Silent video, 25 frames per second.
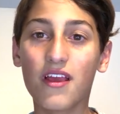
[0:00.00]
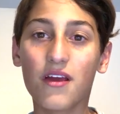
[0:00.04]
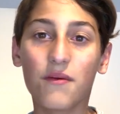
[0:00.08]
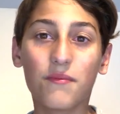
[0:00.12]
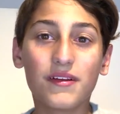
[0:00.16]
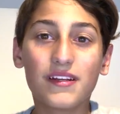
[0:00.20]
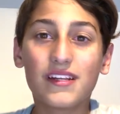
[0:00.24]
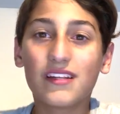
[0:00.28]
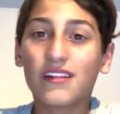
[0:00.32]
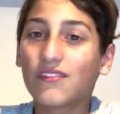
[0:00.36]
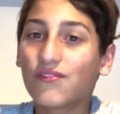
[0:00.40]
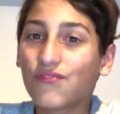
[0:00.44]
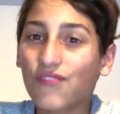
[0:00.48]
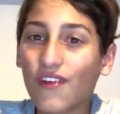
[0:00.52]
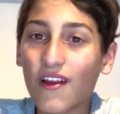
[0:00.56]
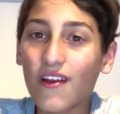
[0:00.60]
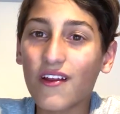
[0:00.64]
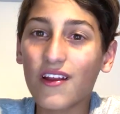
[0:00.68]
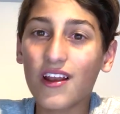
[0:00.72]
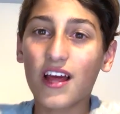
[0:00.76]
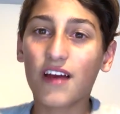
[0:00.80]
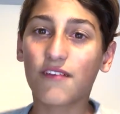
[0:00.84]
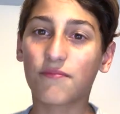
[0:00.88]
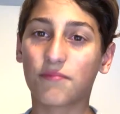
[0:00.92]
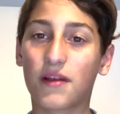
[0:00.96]
Which is fair
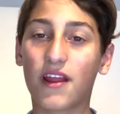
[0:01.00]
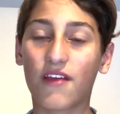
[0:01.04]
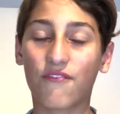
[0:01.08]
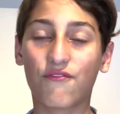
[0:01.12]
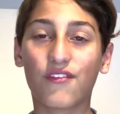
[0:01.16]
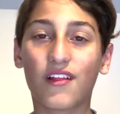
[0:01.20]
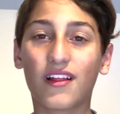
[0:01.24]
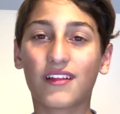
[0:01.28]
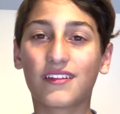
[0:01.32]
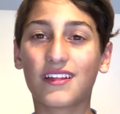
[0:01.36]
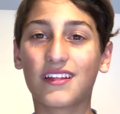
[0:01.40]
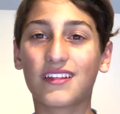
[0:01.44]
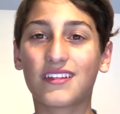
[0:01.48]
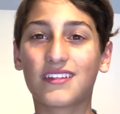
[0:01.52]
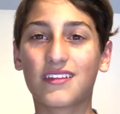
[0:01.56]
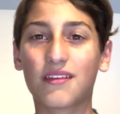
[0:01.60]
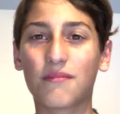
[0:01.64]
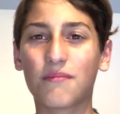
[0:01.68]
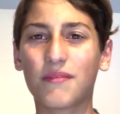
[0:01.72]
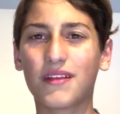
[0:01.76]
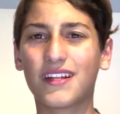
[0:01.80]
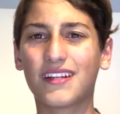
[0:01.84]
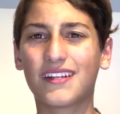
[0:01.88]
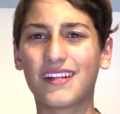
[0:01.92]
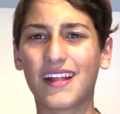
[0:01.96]
enough, but I feel like that's
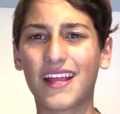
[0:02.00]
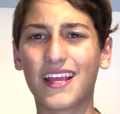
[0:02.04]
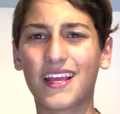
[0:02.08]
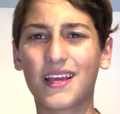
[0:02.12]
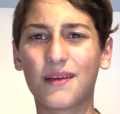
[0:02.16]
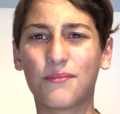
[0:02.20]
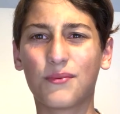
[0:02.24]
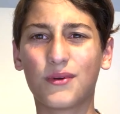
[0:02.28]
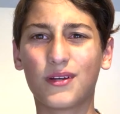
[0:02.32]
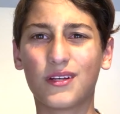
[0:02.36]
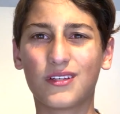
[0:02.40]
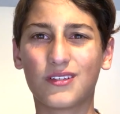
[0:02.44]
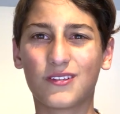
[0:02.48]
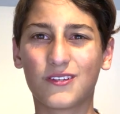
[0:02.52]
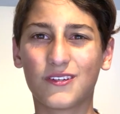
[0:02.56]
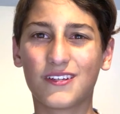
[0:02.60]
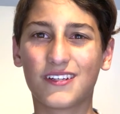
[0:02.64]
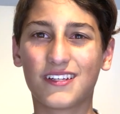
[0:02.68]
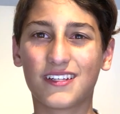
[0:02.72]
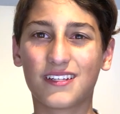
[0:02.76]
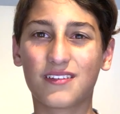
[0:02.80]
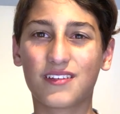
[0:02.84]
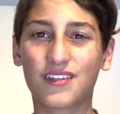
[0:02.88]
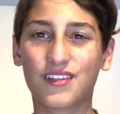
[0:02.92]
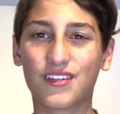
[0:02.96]
something Jacob wouldn't do
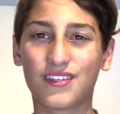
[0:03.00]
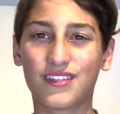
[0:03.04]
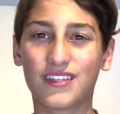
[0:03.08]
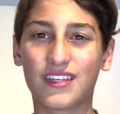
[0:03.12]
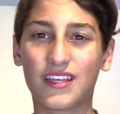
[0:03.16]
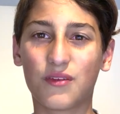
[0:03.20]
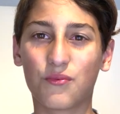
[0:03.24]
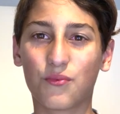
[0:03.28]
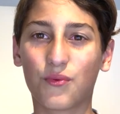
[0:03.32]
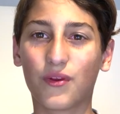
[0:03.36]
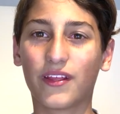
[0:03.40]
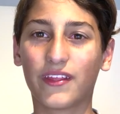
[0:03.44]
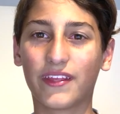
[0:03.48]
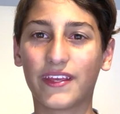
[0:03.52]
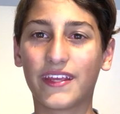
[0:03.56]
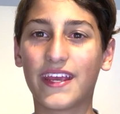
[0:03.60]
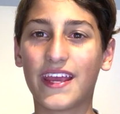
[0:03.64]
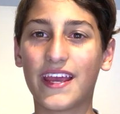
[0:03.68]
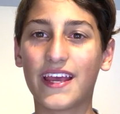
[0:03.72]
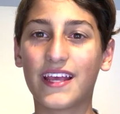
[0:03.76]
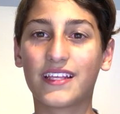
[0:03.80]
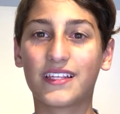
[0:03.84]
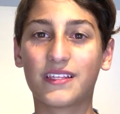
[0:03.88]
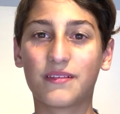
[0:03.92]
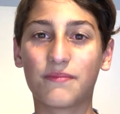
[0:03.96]
just because he really
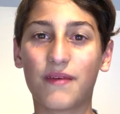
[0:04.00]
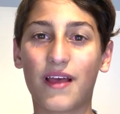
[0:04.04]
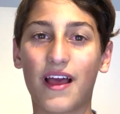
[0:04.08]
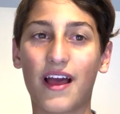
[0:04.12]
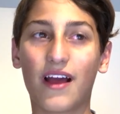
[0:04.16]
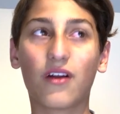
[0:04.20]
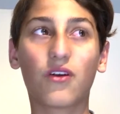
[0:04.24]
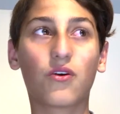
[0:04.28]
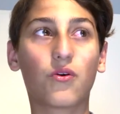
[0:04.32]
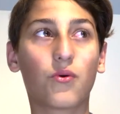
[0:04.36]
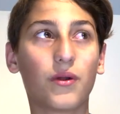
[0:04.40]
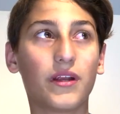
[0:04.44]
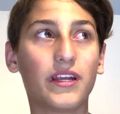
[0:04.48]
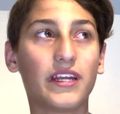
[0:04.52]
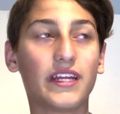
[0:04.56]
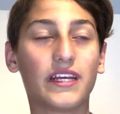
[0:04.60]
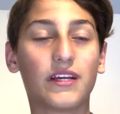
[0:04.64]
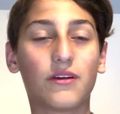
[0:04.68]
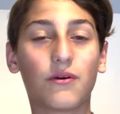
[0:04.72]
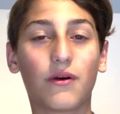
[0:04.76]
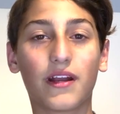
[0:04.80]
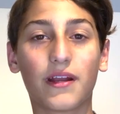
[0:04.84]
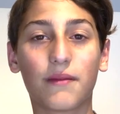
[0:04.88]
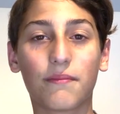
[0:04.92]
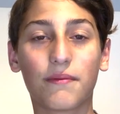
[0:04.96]
cares about Queenie
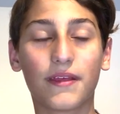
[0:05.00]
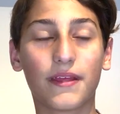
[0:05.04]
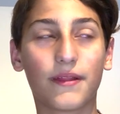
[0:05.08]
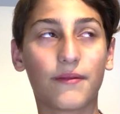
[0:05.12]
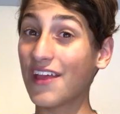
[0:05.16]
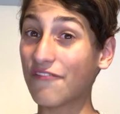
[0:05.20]
quite a bit.